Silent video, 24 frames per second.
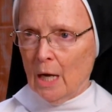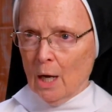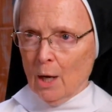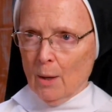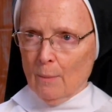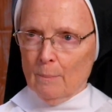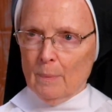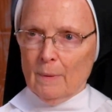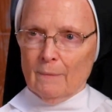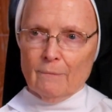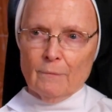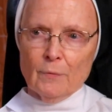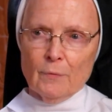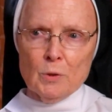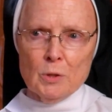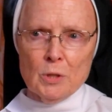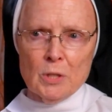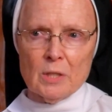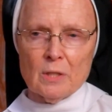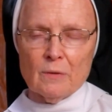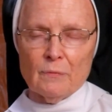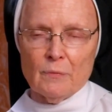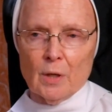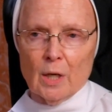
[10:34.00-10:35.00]
But
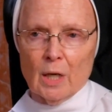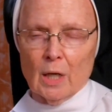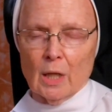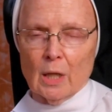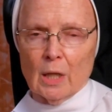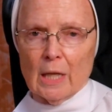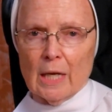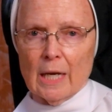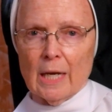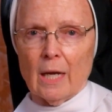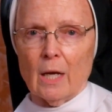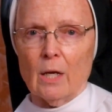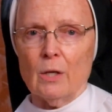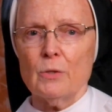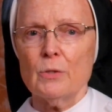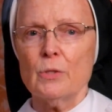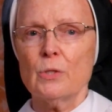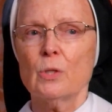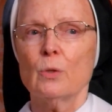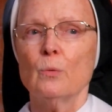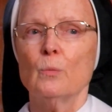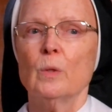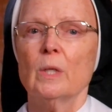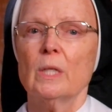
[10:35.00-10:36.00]
first of all, I
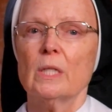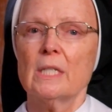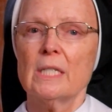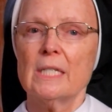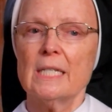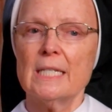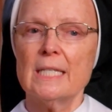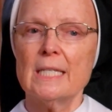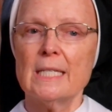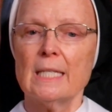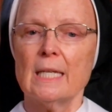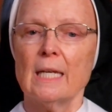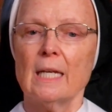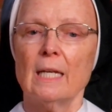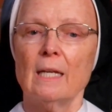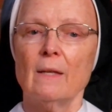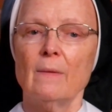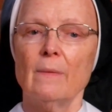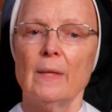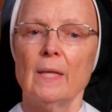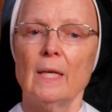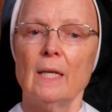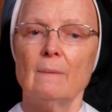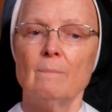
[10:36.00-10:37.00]
also want to say
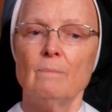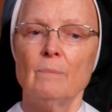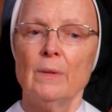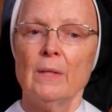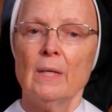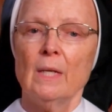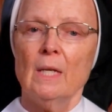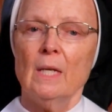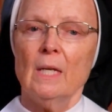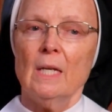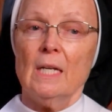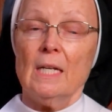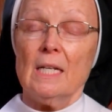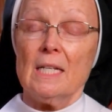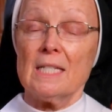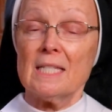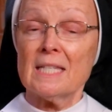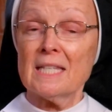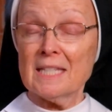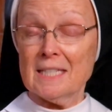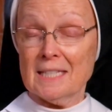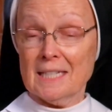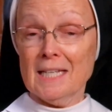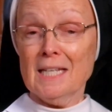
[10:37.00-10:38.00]
that
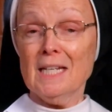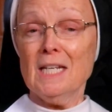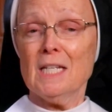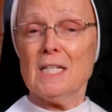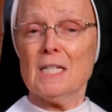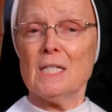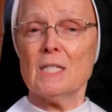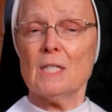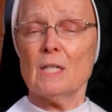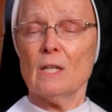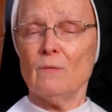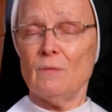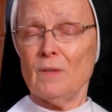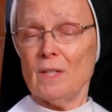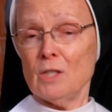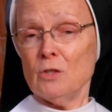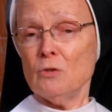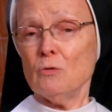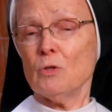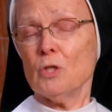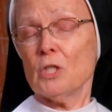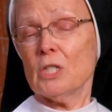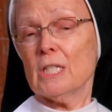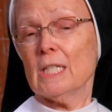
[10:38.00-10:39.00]
studies have
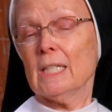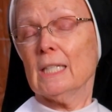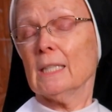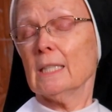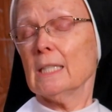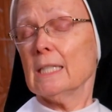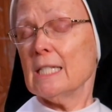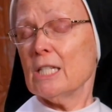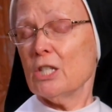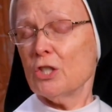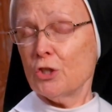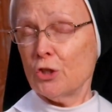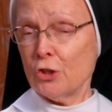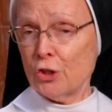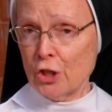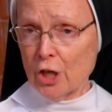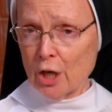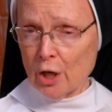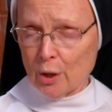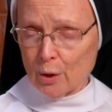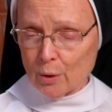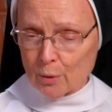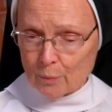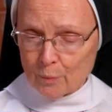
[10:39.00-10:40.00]
interestingly
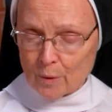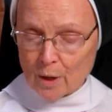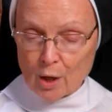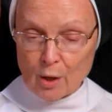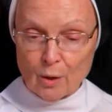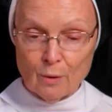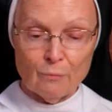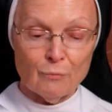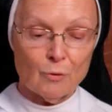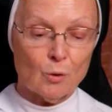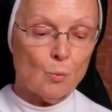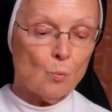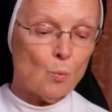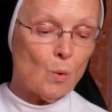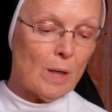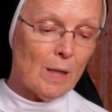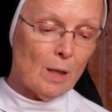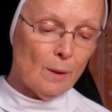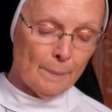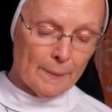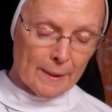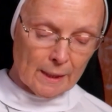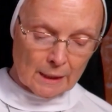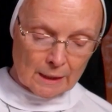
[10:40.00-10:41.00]
shown
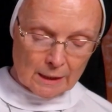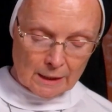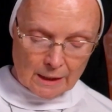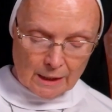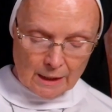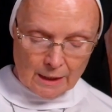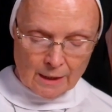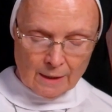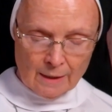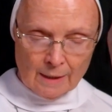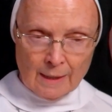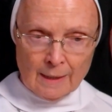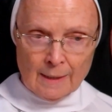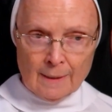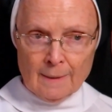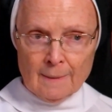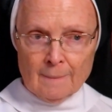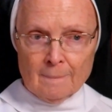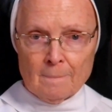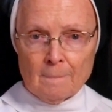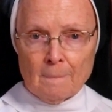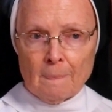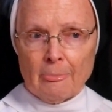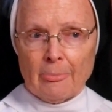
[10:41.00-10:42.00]
overwhelmingly
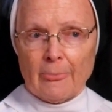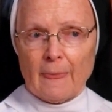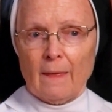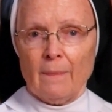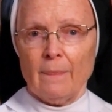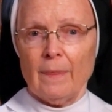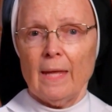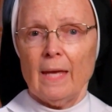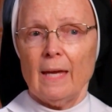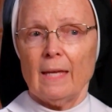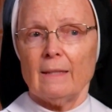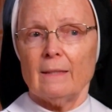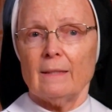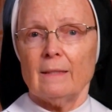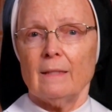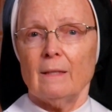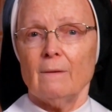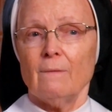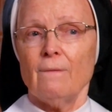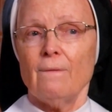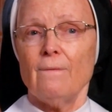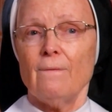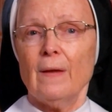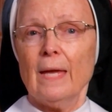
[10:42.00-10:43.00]
that
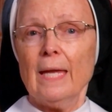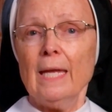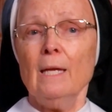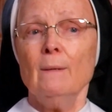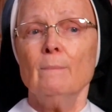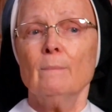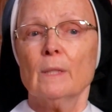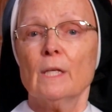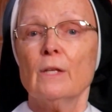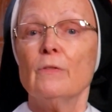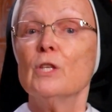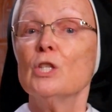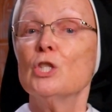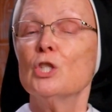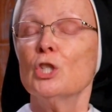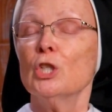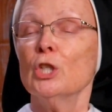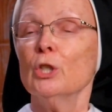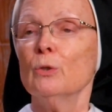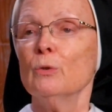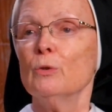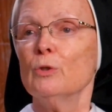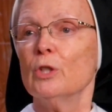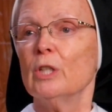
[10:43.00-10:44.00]
the
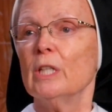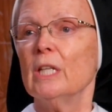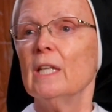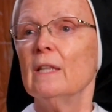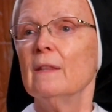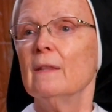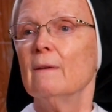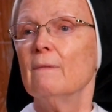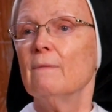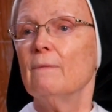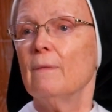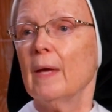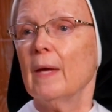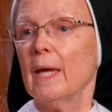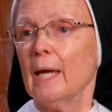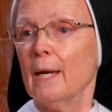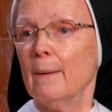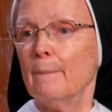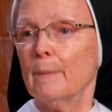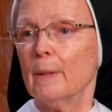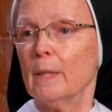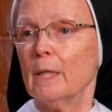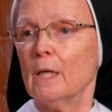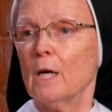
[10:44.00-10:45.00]
children in the
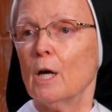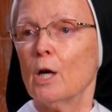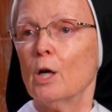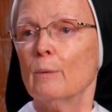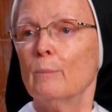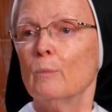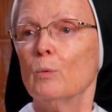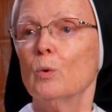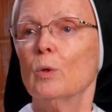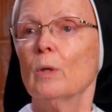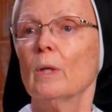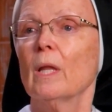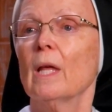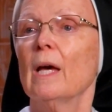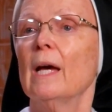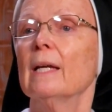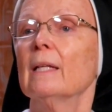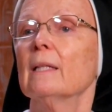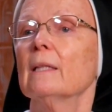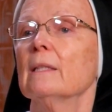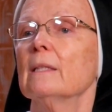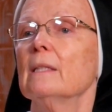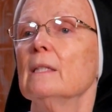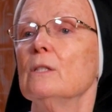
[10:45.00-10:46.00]
family are more
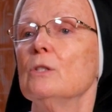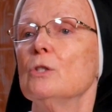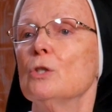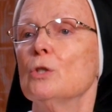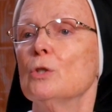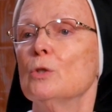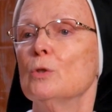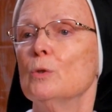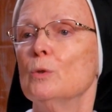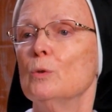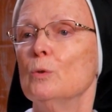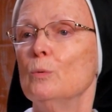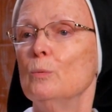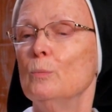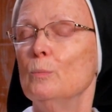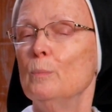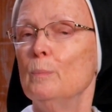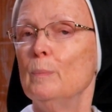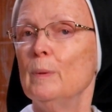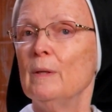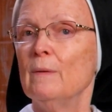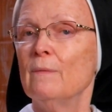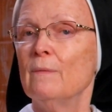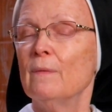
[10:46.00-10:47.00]
likely to
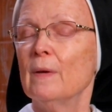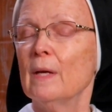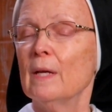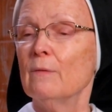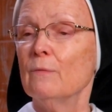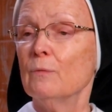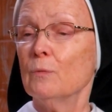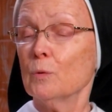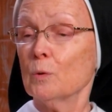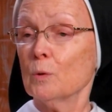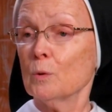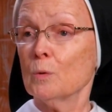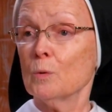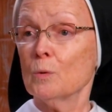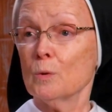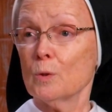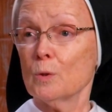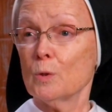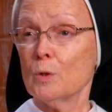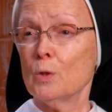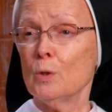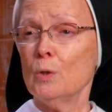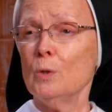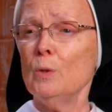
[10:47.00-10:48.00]
be faithful
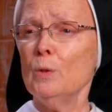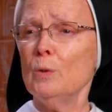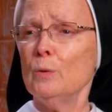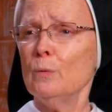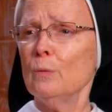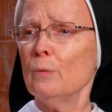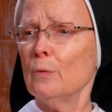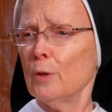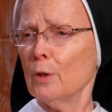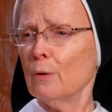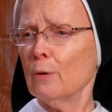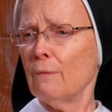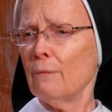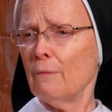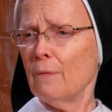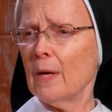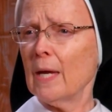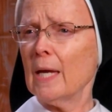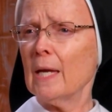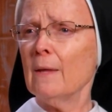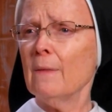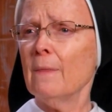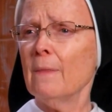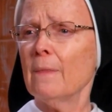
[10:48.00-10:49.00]
to their
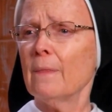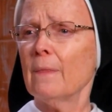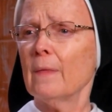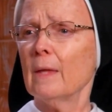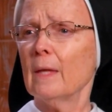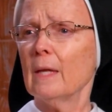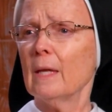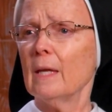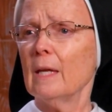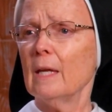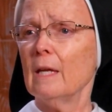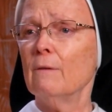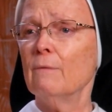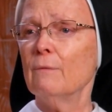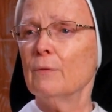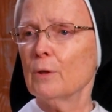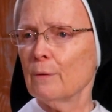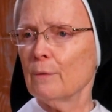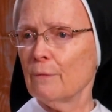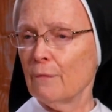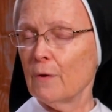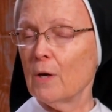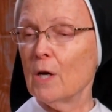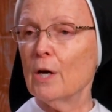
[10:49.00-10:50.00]
faith if
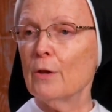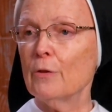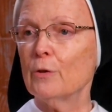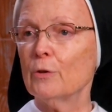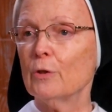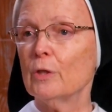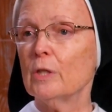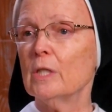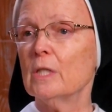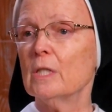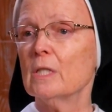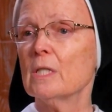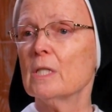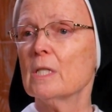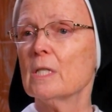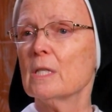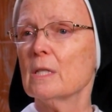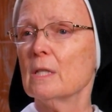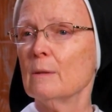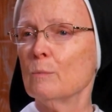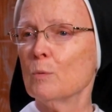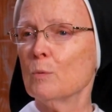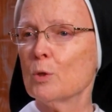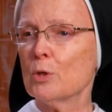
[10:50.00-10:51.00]
their father is,
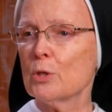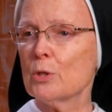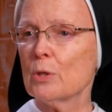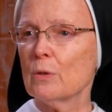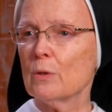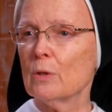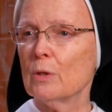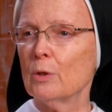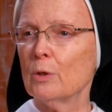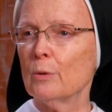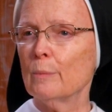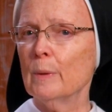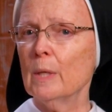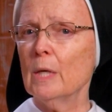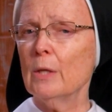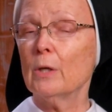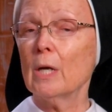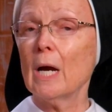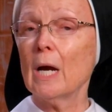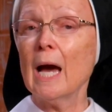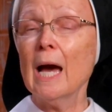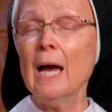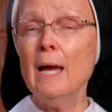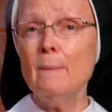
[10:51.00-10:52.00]
than more so than their
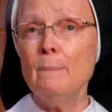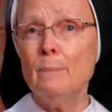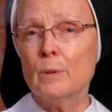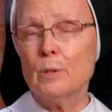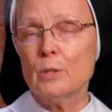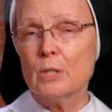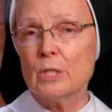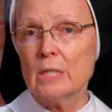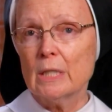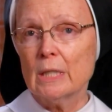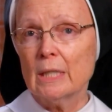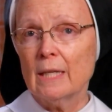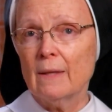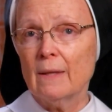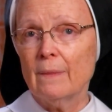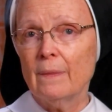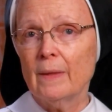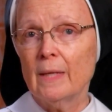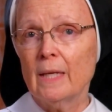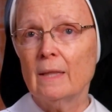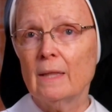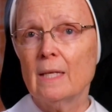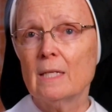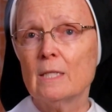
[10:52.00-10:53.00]
mother. I personally
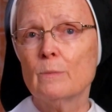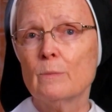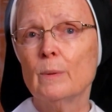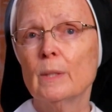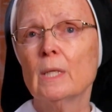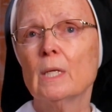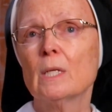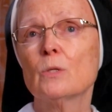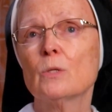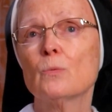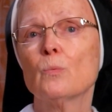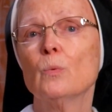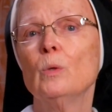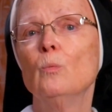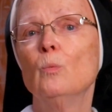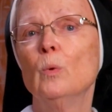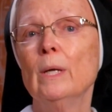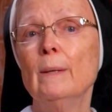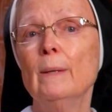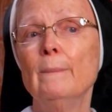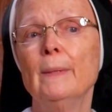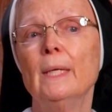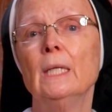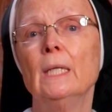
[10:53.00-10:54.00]
think that's because we
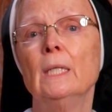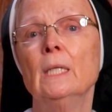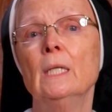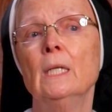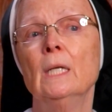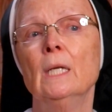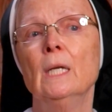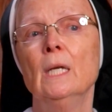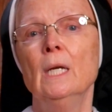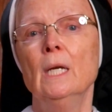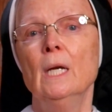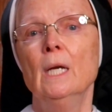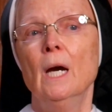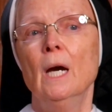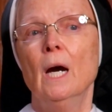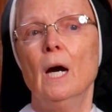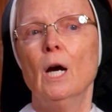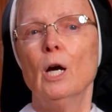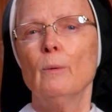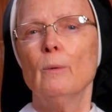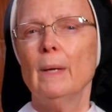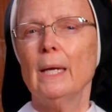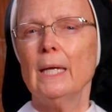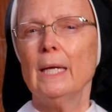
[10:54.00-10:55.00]
women
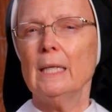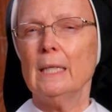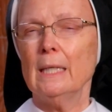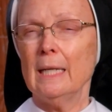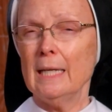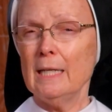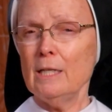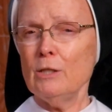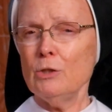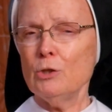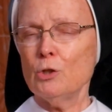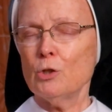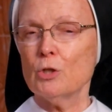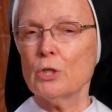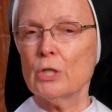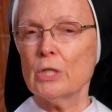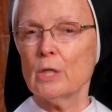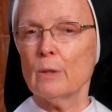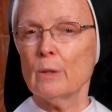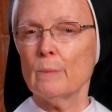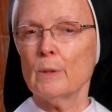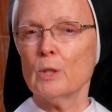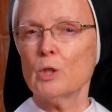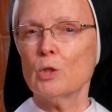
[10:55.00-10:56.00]
are by nature
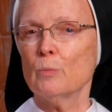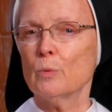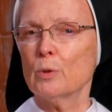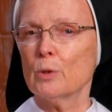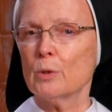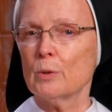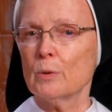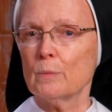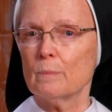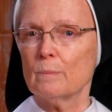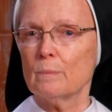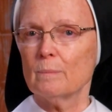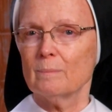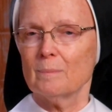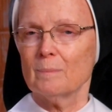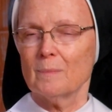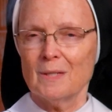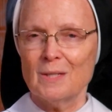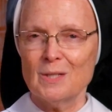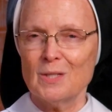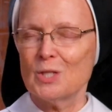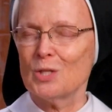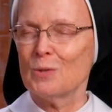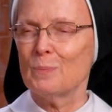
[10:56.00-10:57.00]
so much more
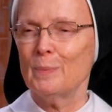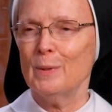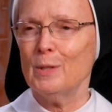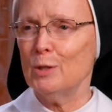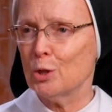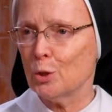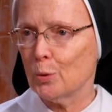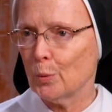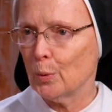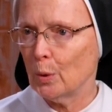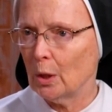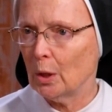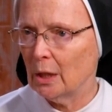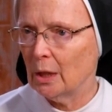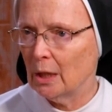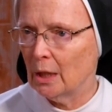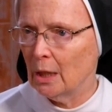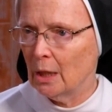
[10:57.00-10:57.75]
spiritual.